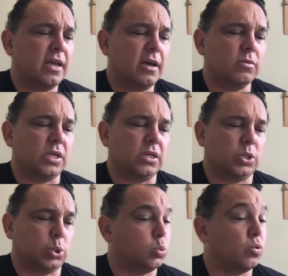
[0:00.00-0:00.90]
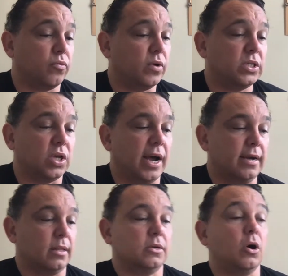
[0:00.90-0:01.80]
It was an extraordinary sight.
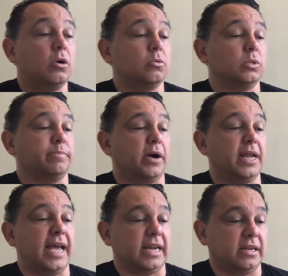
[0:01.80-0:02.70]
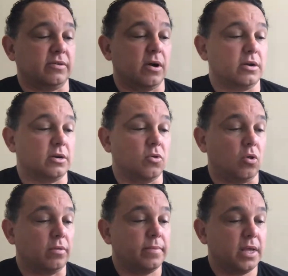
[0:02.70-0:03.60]
The cockerel's body hadn't grown at
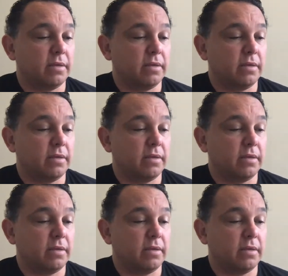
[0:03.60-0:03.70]
all,